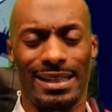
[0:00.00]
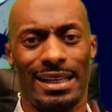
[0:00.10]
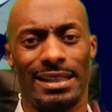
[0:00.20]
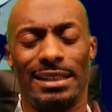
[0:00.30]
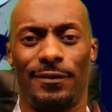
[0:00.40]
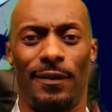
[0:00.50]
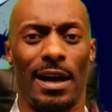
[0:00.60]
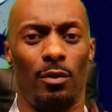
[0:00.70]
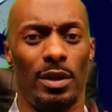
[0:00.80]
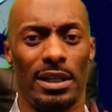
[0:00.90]
I think in this
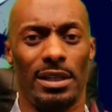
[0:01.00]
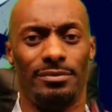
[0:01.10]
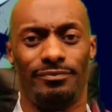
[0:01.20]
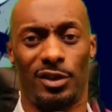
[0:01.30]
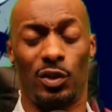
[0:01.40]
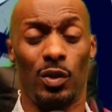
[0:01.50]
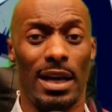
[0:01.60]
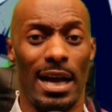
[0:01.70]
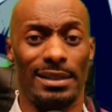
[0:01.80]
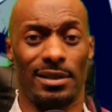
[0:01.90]
fight, we get 2
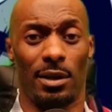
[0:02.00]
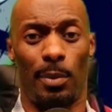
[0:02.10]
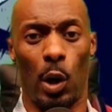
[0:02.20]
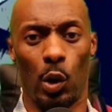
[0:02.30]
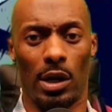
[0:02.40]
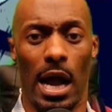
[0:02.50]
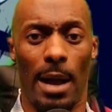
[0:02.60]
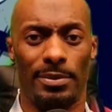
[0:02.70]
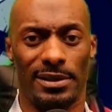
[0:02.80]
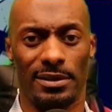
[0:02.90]
guys that are polar
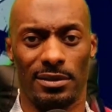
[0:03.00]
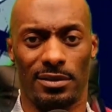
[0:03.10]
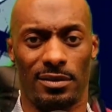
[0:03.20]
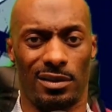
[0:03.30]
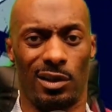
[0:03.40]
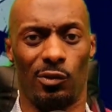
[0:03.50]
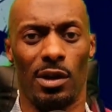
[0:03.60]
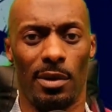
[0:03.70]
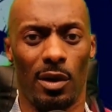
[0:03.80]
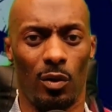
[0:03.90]
opposites.
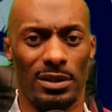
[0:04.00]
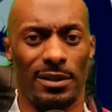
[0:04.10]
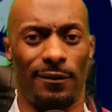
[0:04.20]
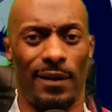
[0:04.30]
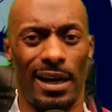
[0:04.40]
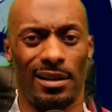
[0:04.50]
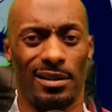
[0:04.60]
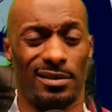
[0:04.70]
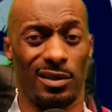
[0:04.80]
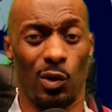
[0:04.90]
Gorimbo wants to fight at
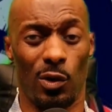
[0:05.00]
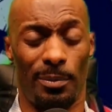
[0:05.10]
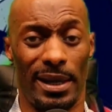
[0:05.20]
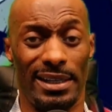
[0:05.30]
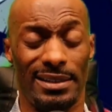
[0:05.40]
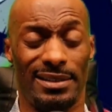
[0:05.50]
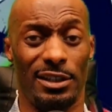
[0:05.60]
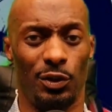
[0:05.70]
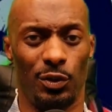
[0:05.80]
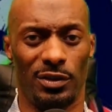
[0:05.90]
a slower pace
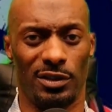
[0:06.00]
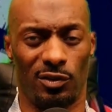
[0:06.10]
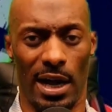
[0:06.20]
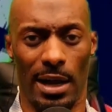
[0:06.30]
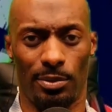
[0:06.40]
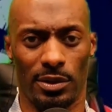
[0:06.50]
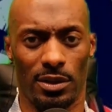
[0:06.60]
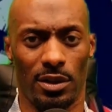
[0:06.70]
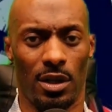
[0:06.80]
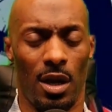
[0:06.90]
and uses
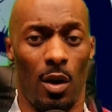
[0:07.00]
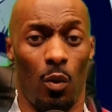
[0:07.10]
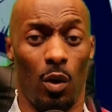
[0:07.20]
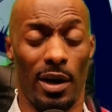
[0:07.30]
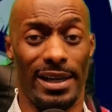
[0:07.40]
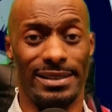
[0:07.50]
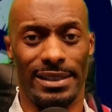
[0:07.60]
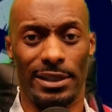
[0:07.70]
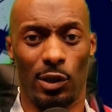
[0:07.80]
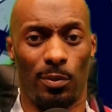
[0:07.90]
grappling, whereas
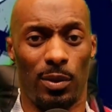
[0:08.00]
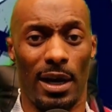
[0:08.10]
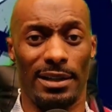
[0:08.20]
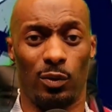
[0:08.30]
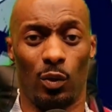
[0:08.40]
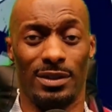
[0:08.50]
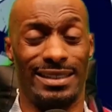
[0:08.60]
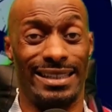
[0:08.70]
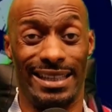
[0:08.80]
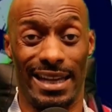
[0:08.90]
Niko Price wants
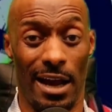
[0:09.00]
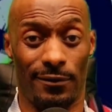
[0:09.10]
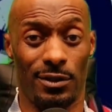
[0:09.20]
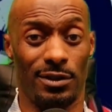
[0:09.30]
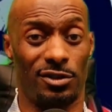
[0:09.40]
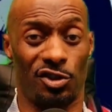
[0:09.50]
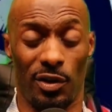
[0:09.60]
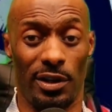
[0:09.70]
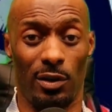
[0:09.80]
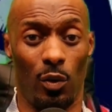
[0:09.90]
to get after it
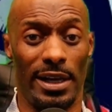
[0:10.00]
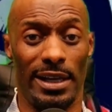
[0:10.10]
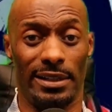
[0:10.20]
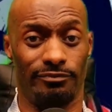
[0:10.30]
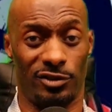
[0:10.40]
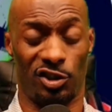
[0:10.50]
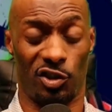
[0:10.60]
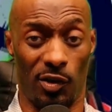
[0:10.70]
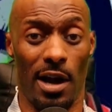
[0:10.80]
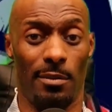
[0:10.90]
straight away and
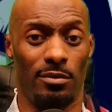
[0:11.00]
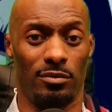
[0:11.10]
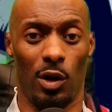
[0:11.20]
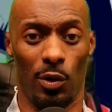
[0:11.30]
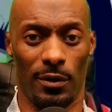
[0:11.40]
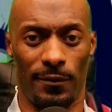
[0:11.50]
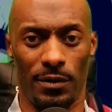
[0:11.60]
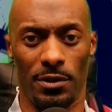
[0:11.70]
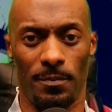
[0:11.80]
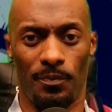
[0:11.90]
scrap on the
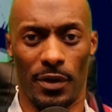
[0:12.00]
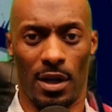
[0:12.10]
feet.